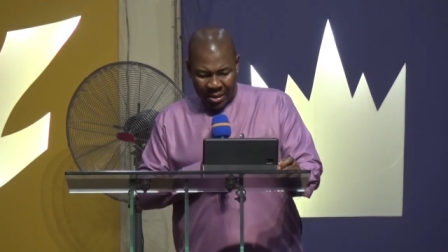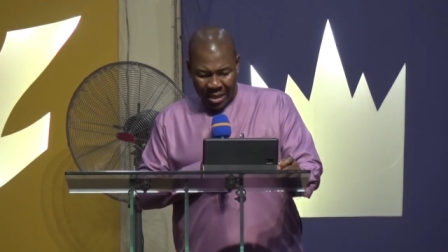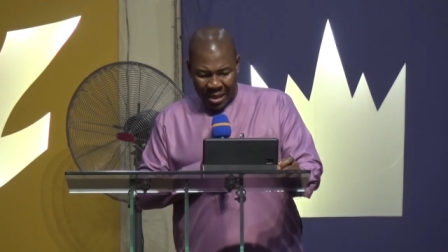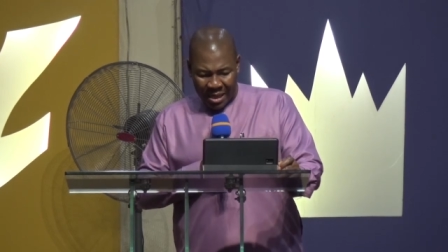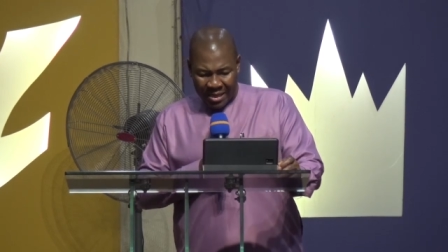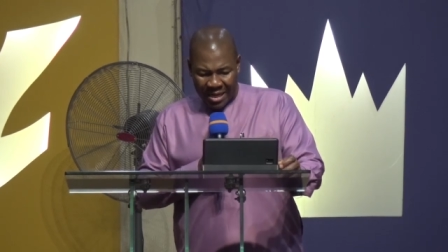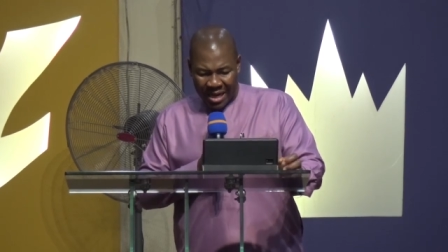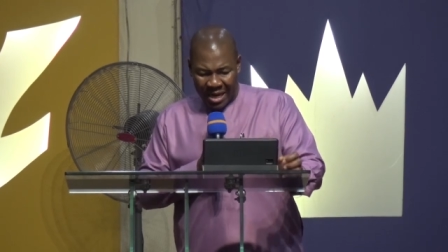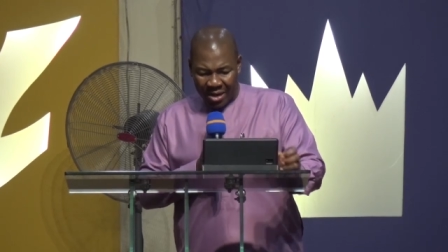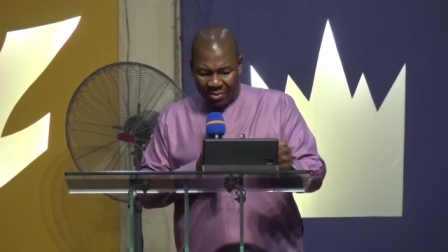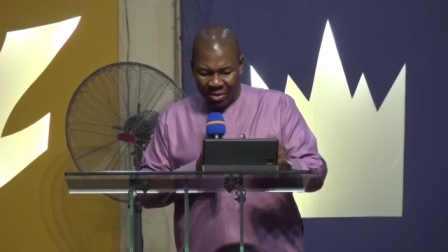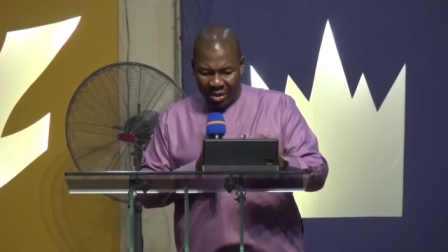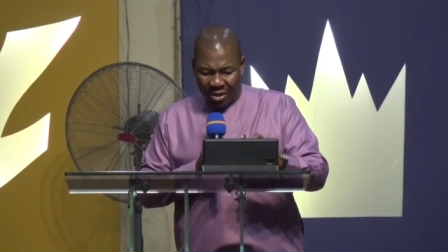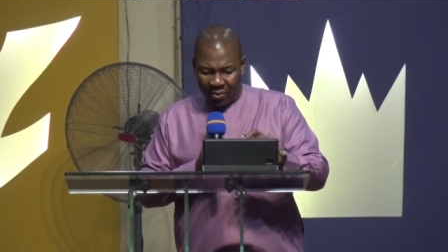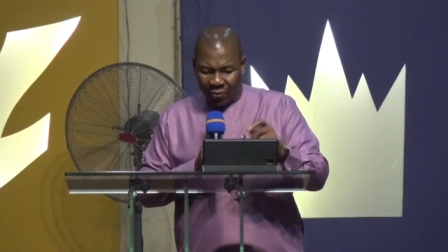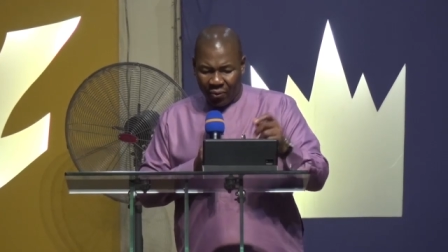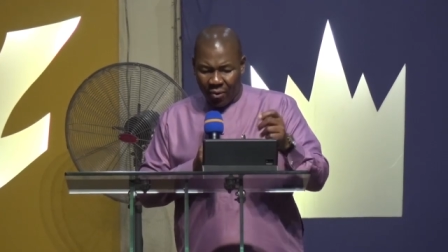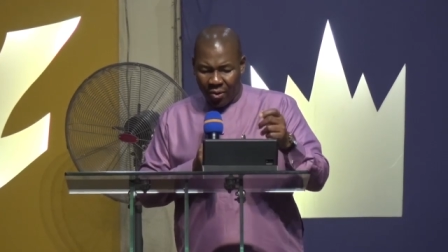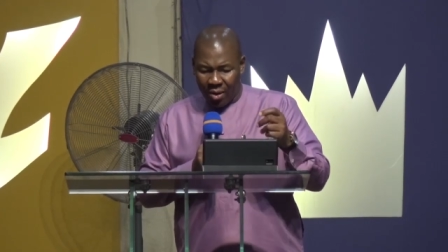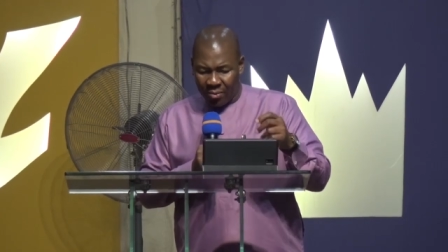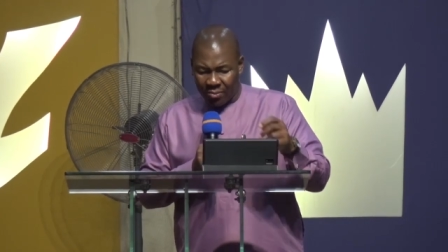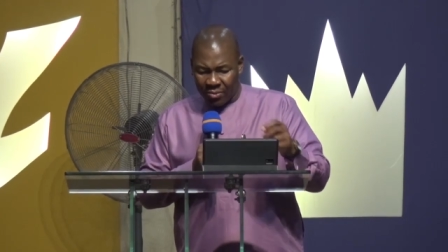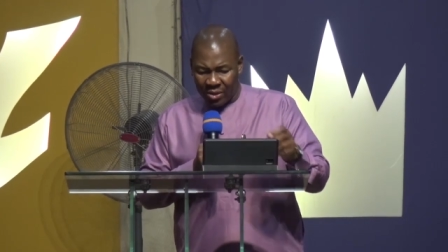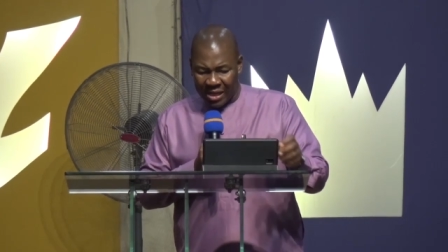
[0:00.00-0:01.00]
and I read
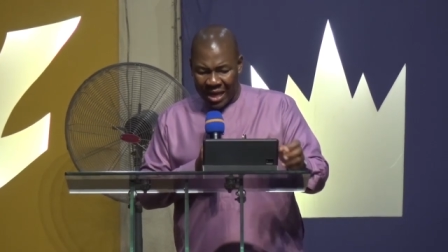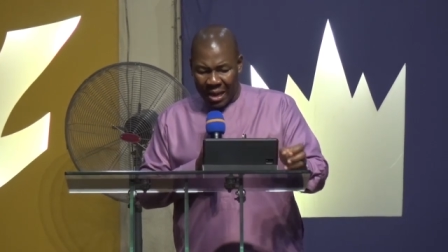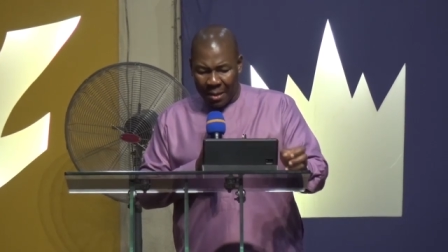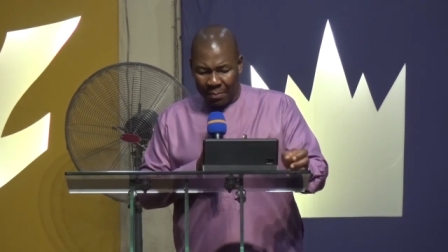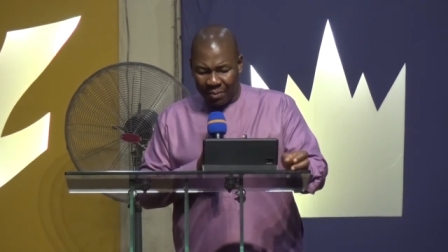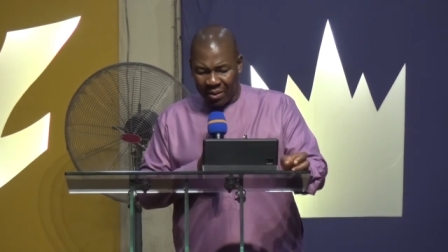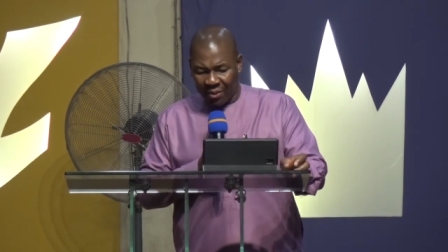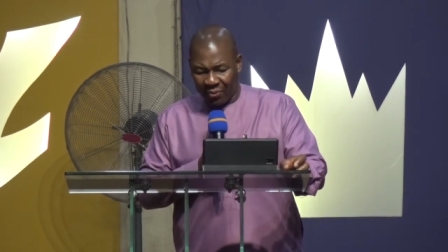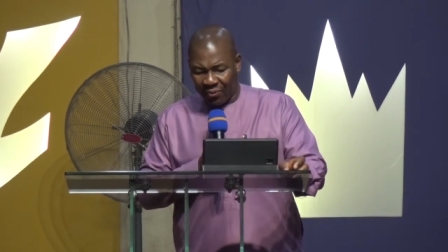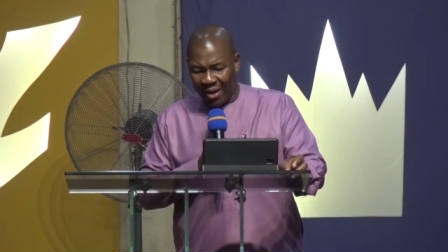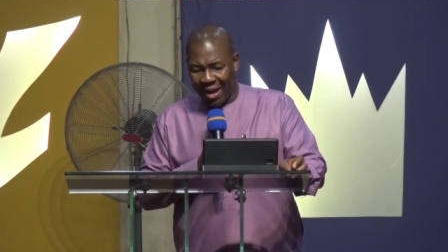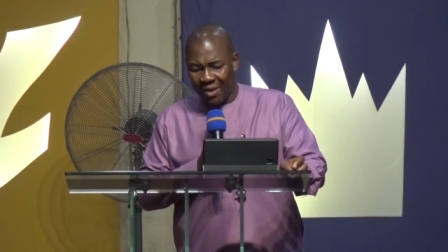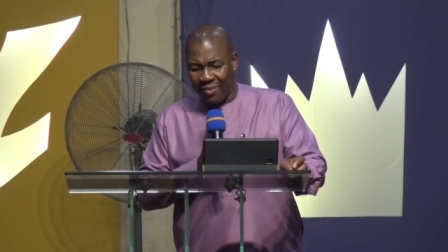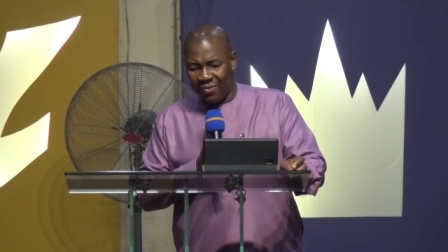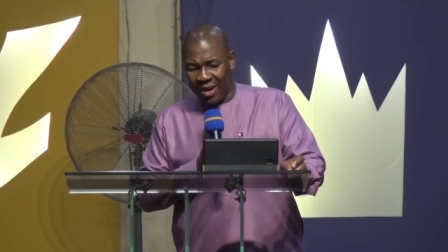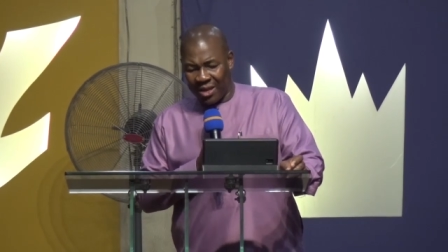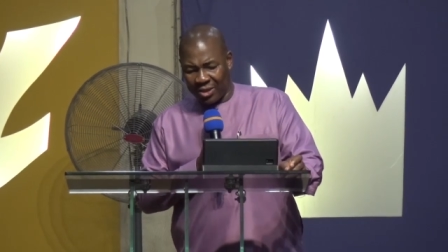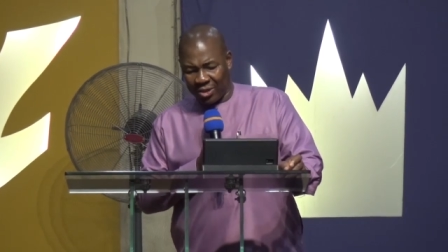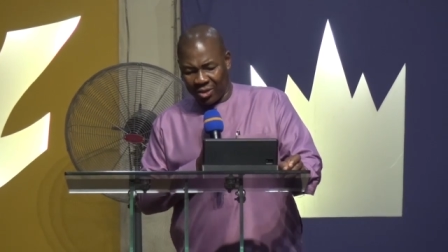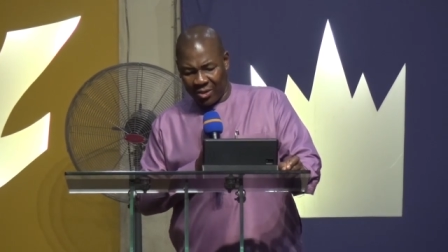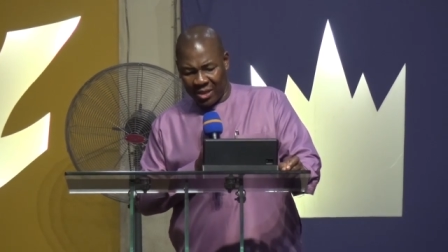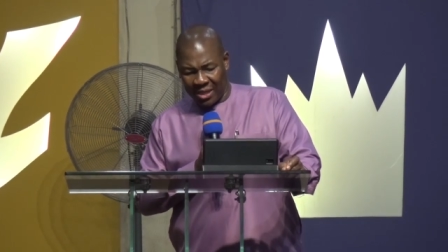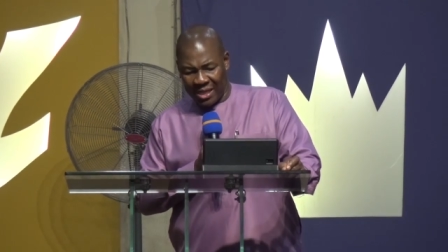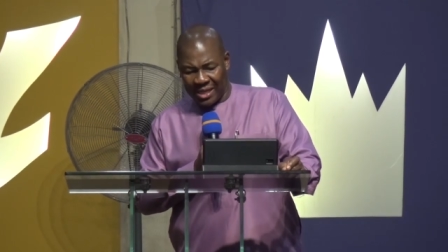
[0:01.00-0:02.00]
from the Amplified Version.